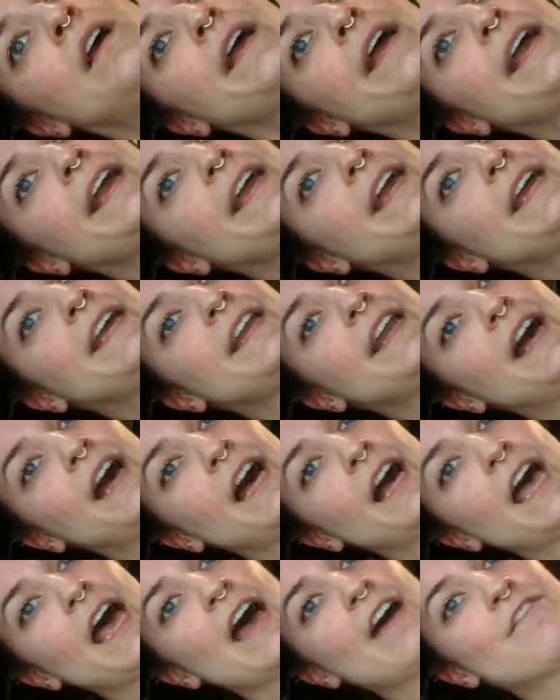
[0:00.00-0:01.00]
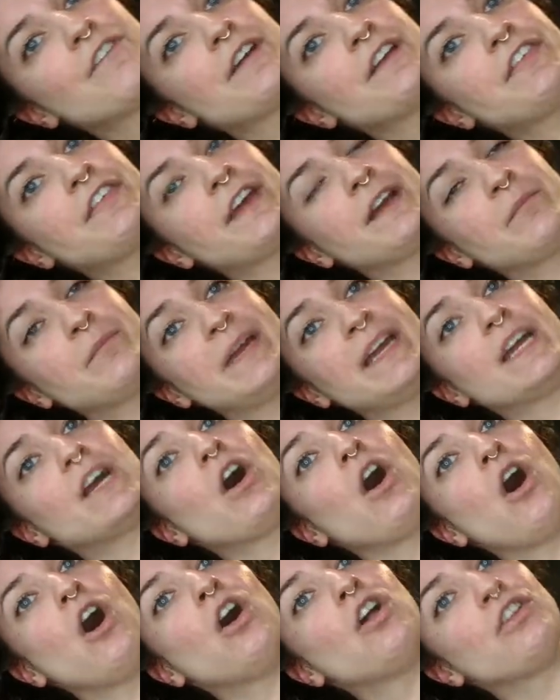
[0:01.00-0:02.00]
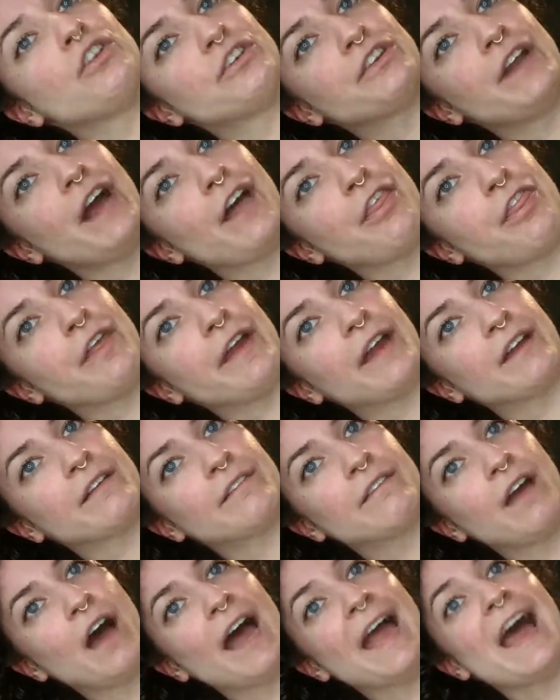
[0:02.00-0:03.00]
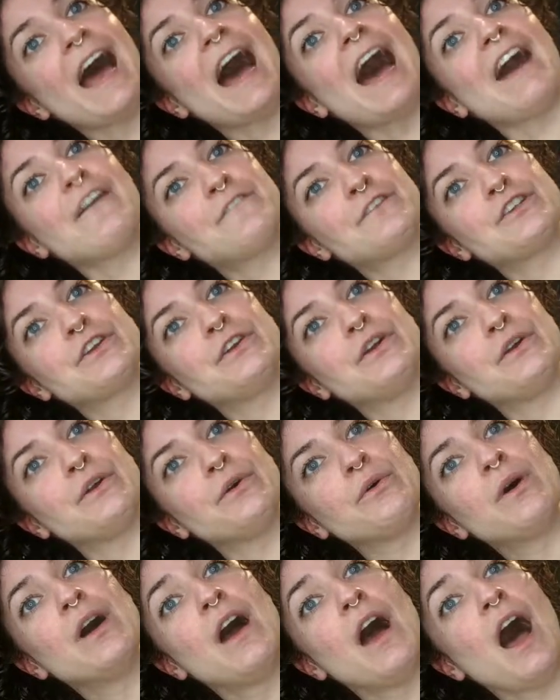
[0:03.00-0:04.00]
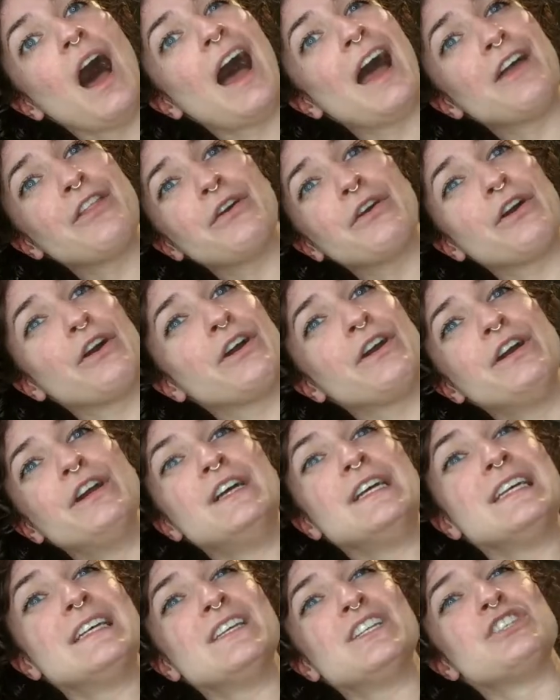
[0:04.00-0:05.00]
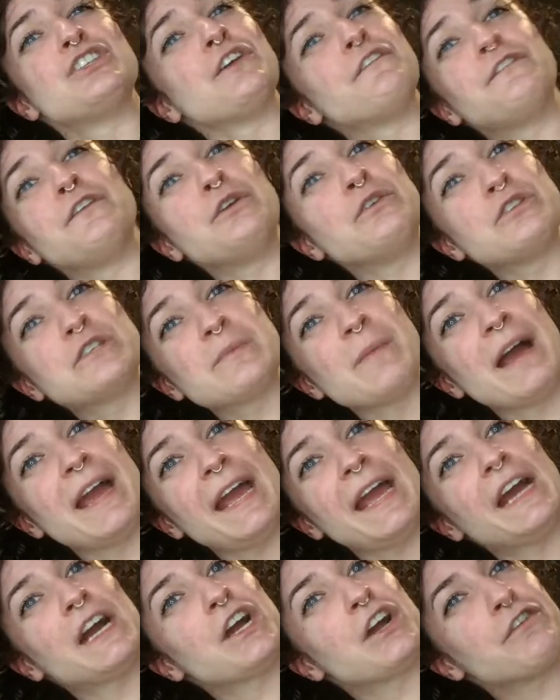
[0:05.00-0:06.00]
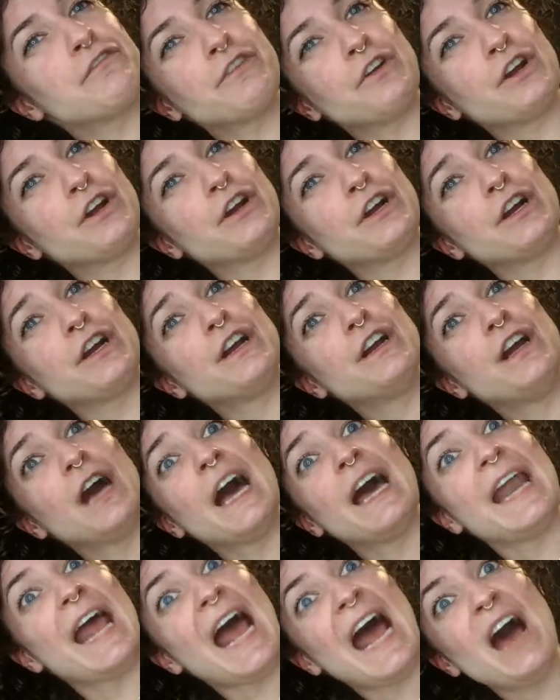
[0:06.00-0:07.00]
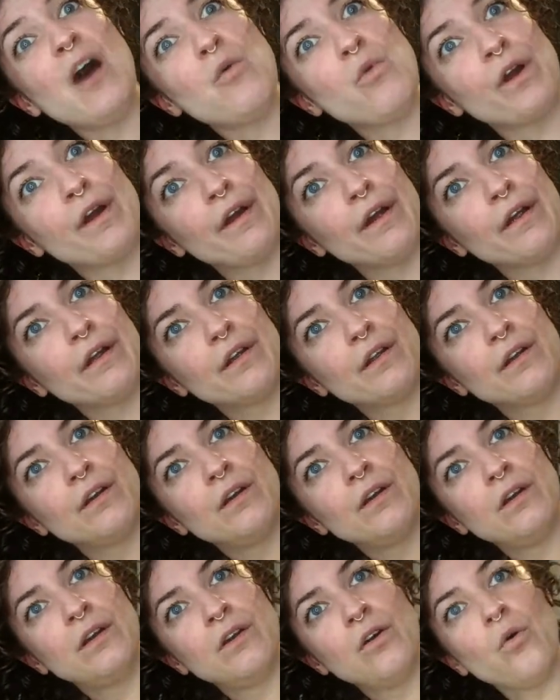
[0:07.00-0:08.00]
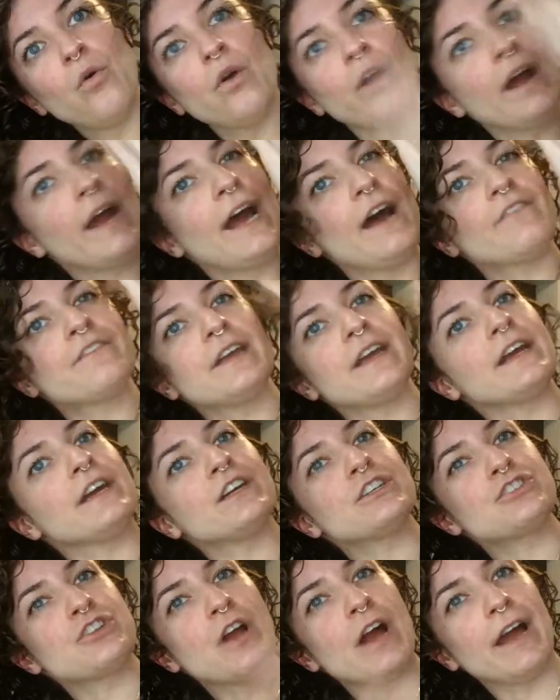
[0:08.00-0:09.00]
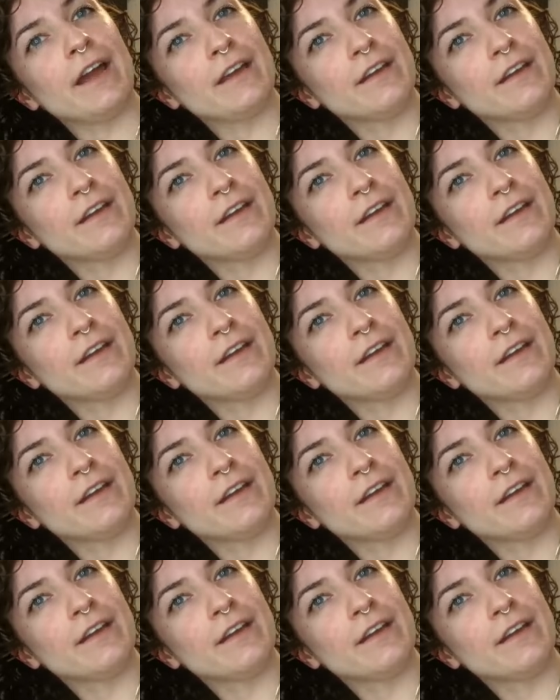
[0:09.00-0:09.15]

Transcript: in everything being all or nothing. I have to either diffuse my hair for an hour or I have to air dry.